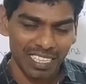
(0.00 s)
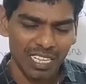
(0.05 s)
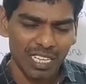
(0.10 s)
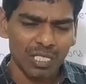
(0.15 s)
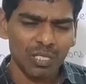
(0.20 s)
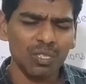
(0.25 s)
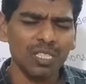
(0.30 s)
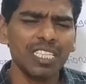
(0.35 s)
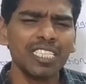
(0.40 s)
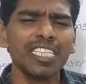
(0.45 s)

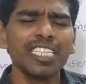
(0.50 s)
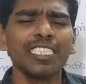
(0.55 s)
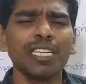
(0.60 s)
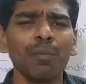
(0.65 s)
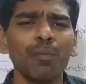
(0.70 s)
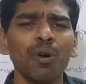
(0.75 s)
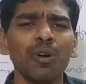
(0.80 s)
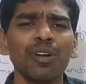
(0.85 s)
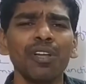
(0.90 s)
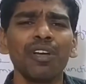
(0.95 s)
So this is
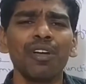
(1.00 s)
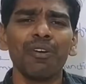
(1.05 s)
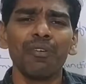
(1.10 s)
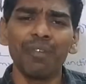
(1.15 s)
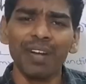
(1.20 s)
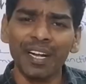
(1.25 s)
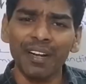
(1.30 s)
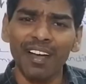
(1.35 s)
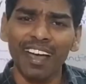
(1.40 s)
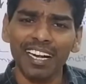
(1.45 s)
about
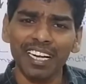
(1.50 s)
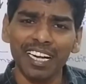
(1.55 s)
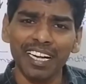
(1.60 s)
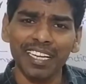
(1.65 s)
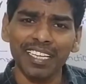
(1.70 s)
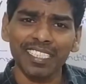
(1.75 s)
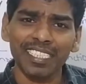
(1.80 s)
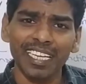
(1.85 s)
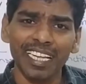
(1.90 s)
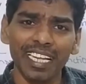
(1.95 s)
window air
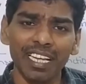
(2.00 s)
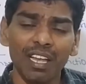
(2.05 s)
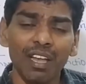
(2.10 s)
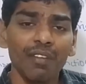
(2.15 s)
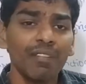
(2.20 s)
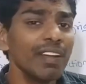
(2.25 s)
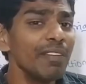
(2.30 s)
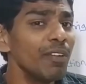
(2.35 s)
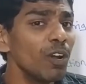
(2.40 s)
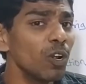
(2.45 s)
conditioning.
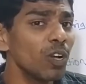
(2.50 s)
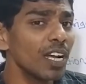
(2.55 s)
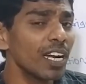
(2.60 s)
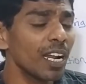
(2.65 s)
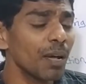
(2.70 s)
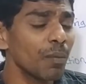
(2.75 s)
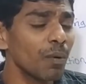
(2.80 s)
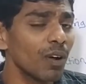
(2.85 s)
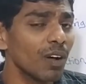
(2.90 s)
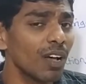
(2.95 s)
When we look
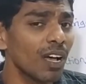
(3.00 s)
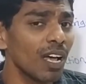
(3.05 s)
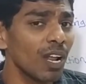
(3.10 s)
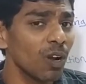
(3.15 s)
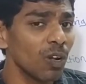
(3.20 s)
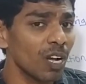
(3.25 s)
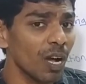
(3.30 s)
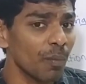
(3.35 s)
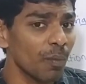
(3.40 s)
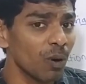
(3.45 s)

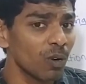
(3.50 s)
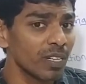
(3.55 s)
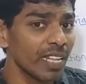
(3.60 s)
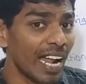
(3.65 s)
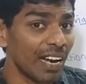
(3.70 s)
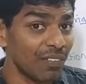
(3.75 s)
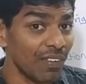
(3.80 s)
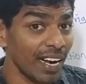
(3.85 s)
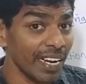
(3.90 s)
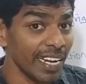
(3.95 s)
about the
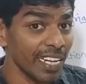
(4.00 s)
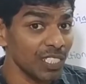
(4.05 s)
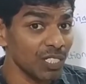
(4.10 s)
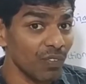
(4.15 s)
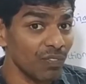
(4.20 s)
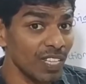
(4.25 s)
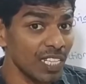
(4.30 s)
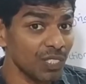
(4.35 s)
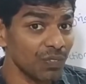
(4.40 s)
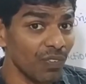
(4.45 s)
advantage
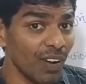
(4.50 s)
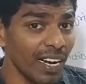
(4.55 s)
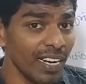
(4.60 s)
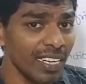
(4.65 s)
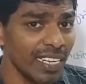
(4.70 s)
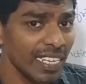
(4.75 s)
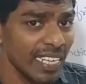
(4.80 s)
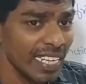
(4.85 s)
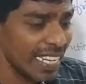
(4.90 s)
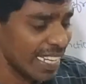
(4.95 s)
of this one,
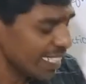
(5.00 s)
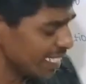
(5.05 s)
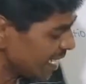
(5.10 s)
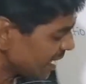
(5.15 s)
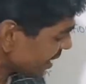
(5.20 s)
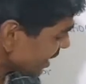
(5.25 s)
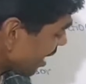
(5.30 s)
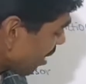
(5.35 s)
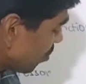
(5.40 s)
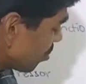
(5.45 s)

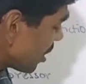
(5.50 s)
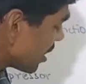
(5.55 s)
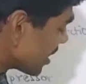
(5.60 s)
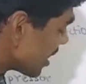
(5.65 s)
this comes as a